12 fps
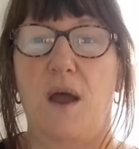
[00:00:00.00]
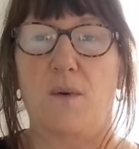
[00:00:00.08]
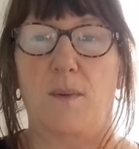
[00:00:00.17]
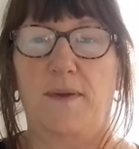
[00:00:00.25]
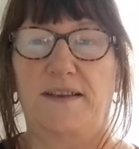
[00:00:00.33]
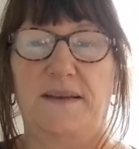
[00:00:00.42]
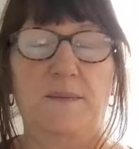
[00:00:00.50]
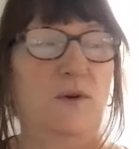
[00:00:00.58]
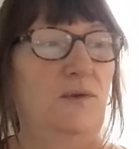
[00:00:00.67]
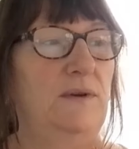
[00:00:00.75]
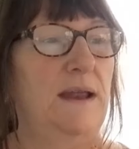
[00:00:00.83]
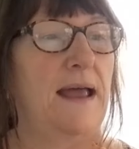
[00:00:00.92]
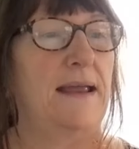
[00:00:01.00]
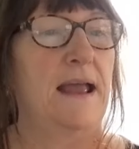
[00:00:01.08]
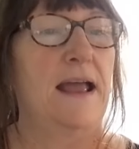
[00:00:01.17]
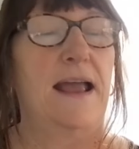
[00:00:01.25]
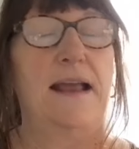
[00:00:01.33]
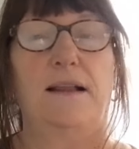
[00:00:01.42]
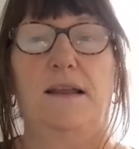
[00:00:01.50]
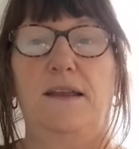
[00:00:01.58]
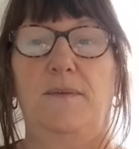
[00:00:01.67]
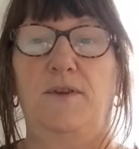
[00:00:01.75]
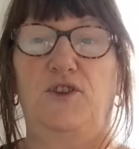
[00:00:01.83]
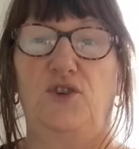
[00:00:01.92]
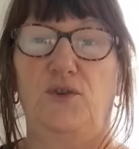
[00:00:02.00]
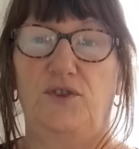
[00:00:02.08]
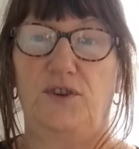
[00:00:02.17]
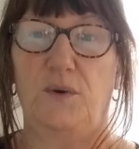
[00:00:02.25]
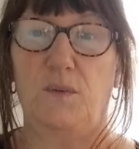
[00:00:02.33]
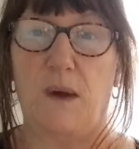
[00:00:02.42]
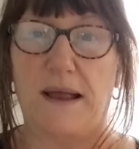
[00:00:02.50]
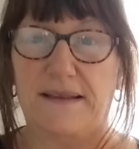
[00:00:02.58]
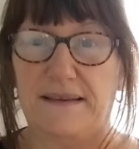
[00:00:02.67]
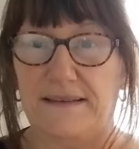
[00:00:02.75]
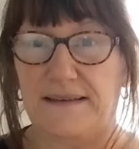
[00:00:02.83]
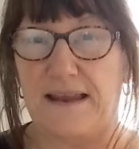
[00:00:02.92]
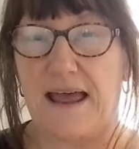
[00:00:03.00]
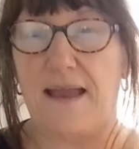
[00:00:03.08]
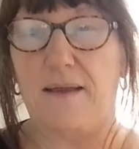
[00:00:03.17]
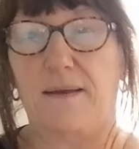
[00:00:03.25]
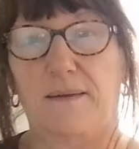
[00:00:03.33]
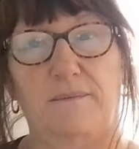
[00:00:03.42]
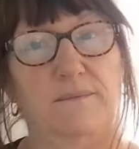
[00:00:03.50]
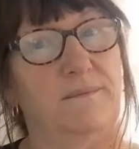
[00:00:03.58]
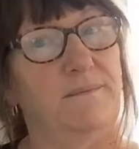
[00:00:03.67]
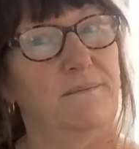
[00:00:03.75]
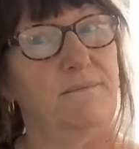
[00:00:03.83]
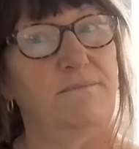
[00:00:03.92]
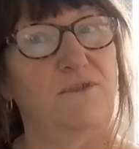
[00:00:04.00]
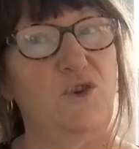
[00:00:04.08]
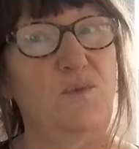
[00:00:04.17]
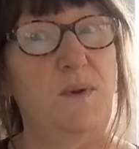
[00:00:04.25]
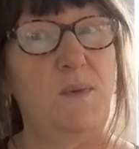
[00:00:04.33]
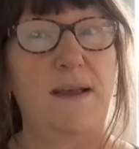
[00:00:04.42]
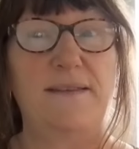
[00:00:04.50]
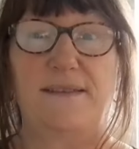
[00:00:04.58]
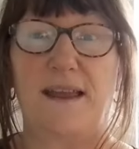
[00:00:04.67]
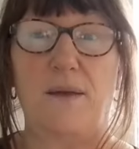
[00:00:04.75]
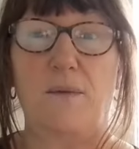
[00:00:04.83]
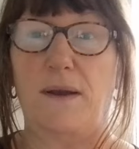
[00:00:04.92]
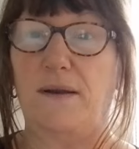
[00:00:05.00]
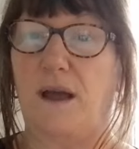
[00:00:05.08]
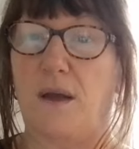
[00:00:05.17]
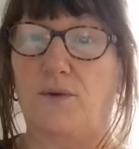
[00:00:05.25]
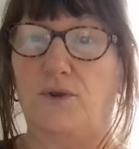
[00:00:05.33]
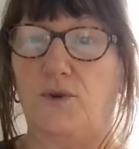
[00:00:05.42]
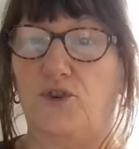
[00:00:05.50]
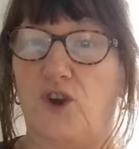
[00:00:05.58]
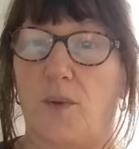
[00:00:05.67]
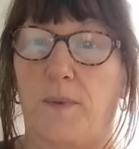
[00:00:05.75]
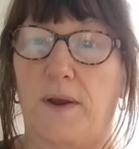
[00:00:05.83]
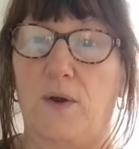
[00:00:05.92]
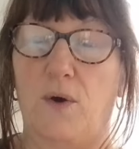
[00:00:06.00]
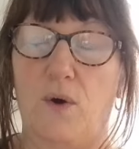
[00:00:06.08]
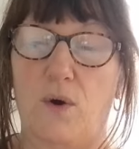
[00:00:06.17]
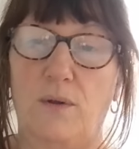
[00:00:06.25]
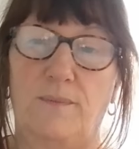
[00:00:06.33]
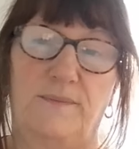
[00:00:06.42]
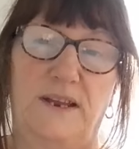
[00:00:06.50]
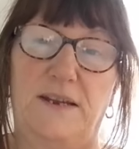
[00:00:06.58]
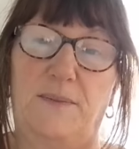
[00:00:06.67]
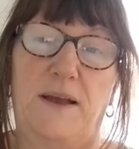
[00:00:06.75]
I know we're busy Monday. It'll either be Tuesday or Wednesday. Could be Wednesday when go and do a shopping haul.